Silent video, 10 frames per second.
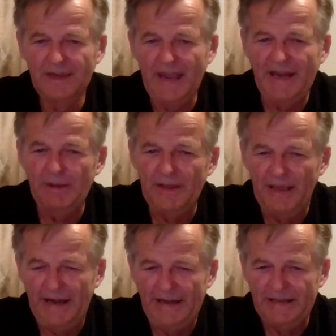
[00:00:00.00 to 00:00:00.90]

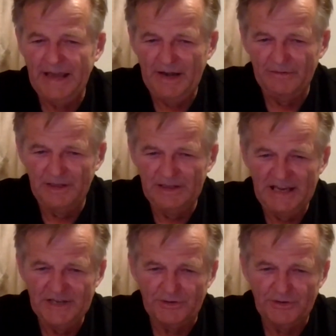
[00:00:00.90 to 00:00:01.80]
any kind of a
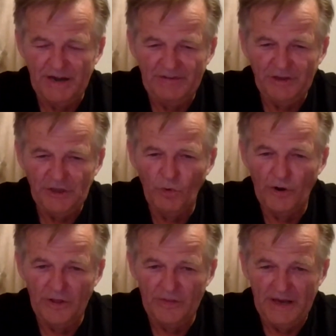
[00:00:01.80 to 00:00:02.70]
laser engraving you
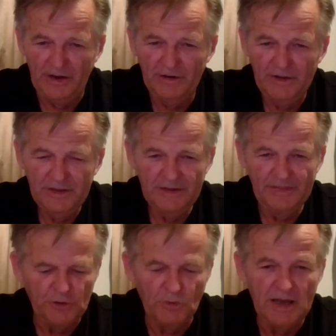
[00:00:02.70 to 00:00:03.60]
want on there.
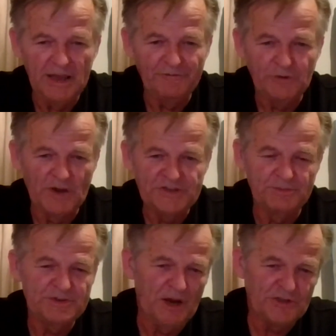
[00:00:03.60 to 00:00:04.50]
If you want
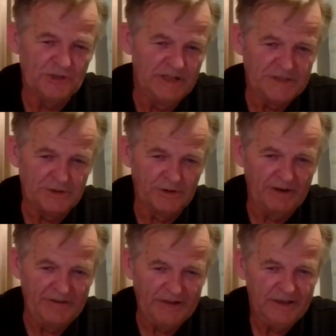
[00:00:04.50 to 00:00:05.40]
some special laser
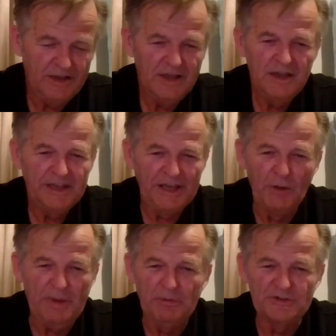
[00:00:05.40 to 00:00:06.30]
engraving,
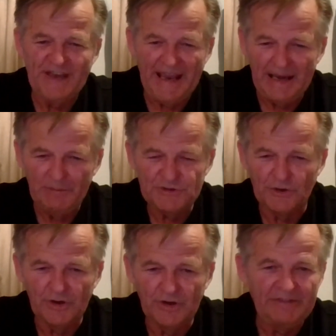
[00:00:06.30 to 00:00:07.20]
people's names,
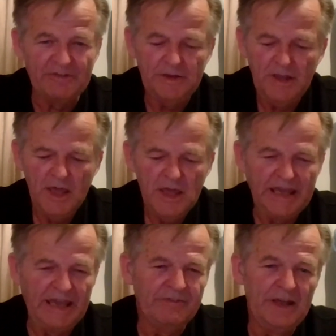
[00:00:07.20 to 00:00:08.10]
or even
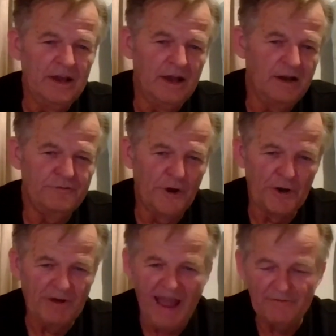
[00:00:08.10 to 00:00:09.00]
a
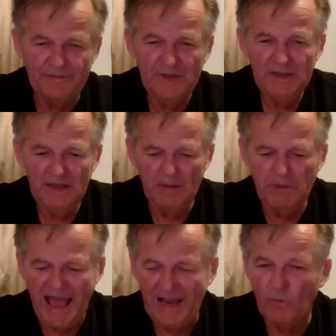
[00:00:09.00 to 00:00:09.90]
photograph, a
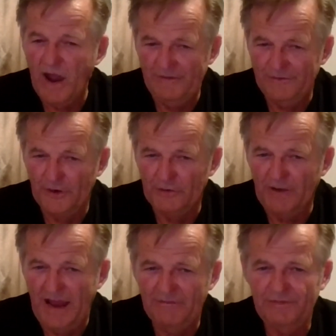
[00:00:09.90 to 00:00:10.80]
black and white
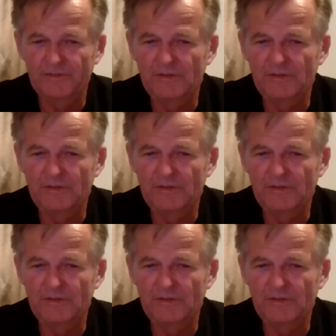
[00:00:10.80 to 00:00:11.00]
photograph,